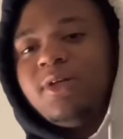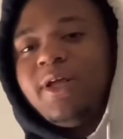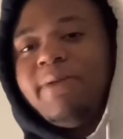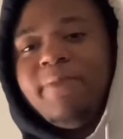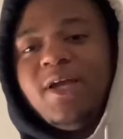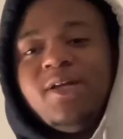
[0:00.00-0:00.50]
they
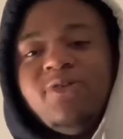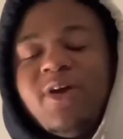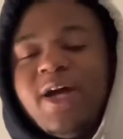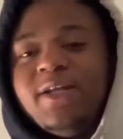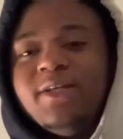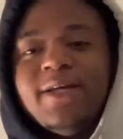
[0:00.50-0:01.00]
made
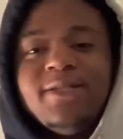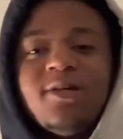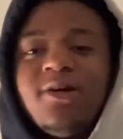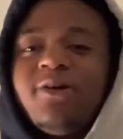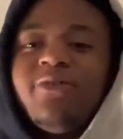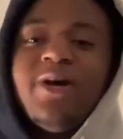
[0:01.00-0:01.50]
Granny they
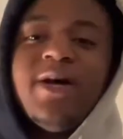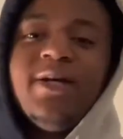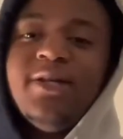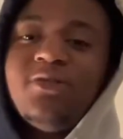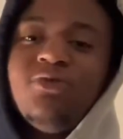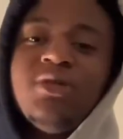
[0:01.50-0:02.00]
turned Granny
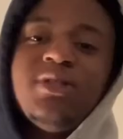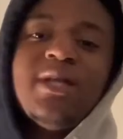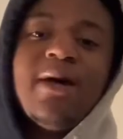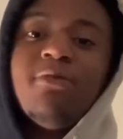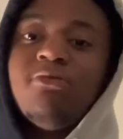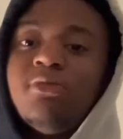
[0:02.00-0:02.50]
into a
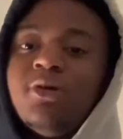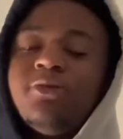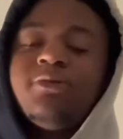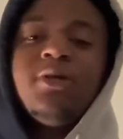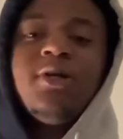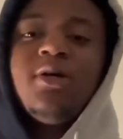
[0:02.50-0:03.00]
stepper, bro.
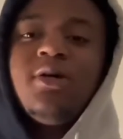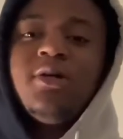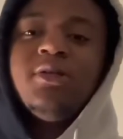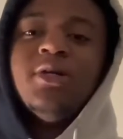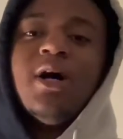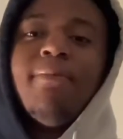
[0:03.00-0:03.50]

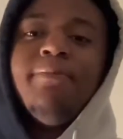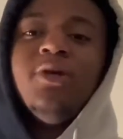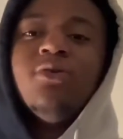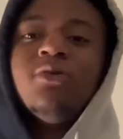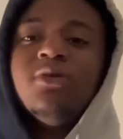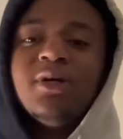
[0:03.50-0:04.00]
So y'all be
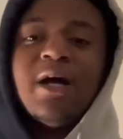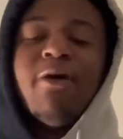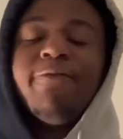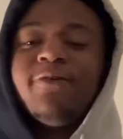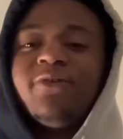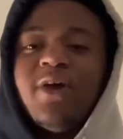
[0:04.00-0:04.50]
on the
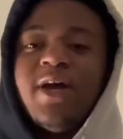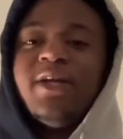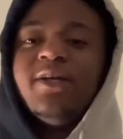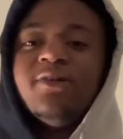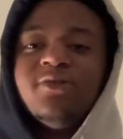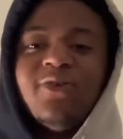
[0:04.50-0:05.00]
lookout for
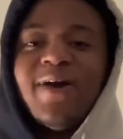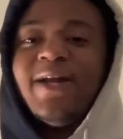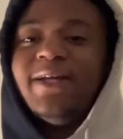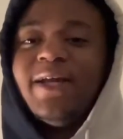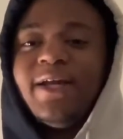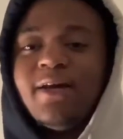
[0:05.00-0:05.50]
Granny, cause
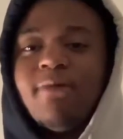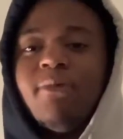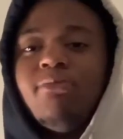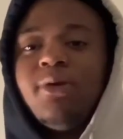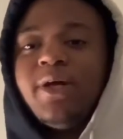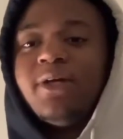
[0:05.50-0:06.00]
Granny ain't come to
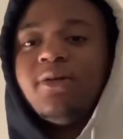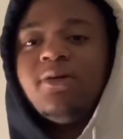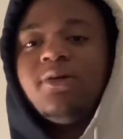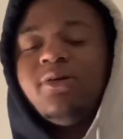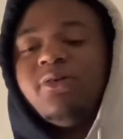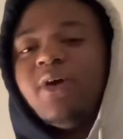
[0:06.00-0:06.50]
play.
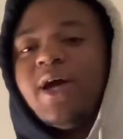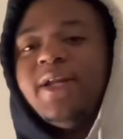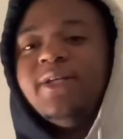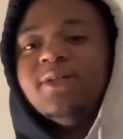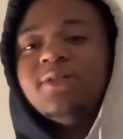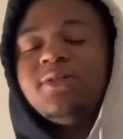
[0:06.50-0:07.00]

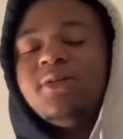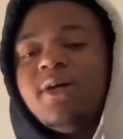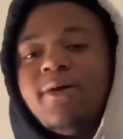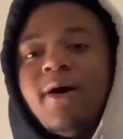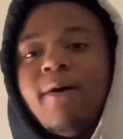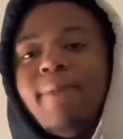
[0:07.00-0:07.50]
Granny is
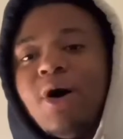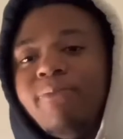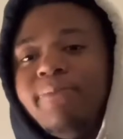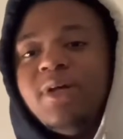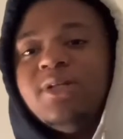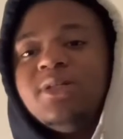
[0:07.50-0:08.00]
about
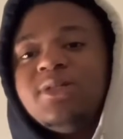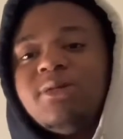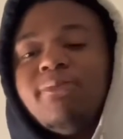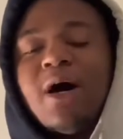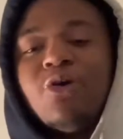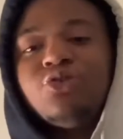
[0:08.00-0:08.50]
business
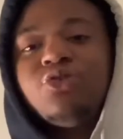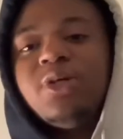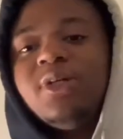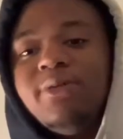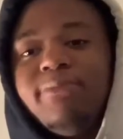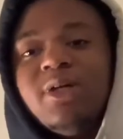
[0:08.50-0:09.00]
and about
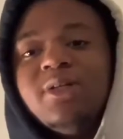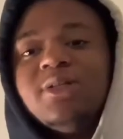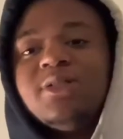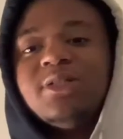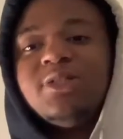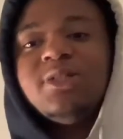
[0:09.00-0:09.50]
strictly
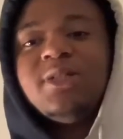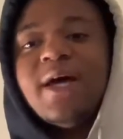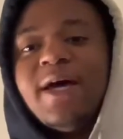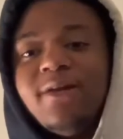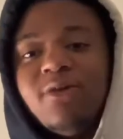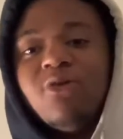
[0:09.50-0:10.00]
business and she's
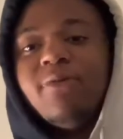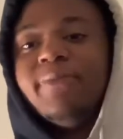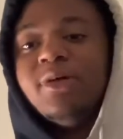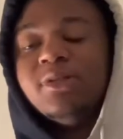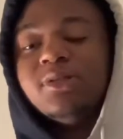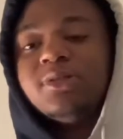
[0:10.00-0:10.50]
standing on
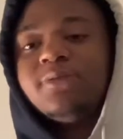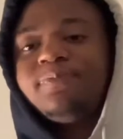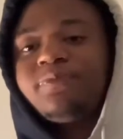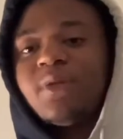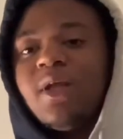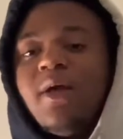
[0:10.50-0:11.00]
business.
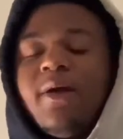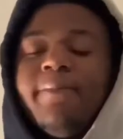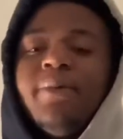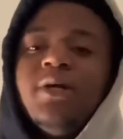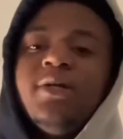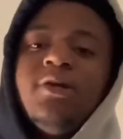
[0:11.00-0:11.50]

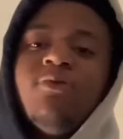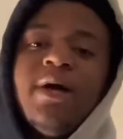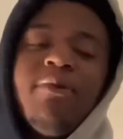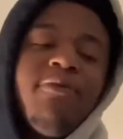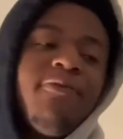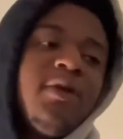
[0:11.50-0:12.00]
But anyway,
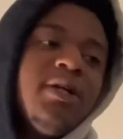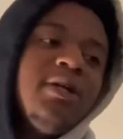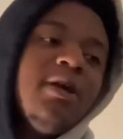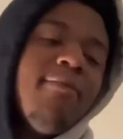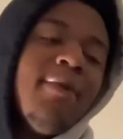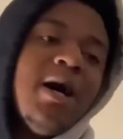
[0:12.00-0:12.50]
we finna get
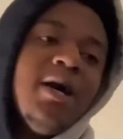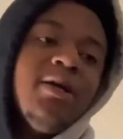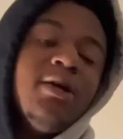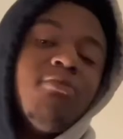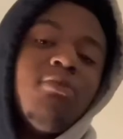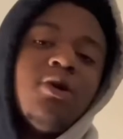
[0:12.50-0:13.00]
up out of
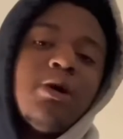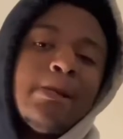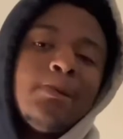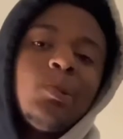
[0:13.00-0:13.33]
here, bro.